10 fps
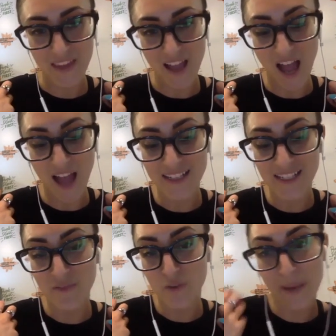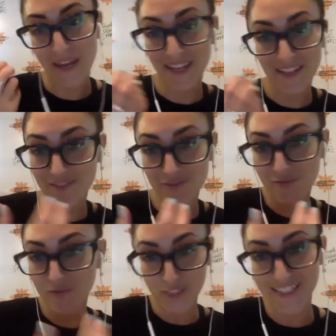I didn't even make it
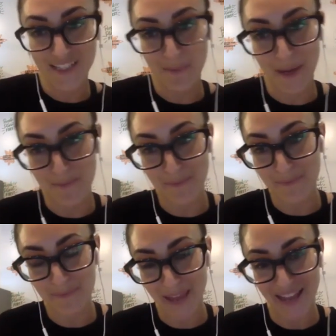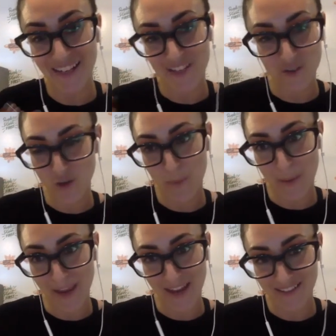fully to my bed. I just dropped
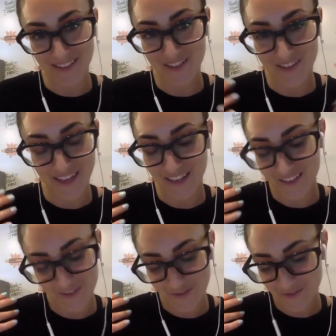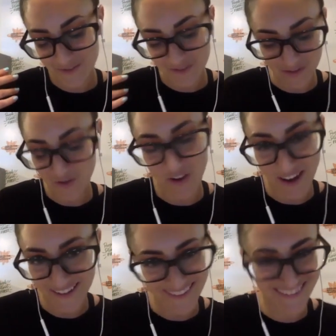my bags and I just cried.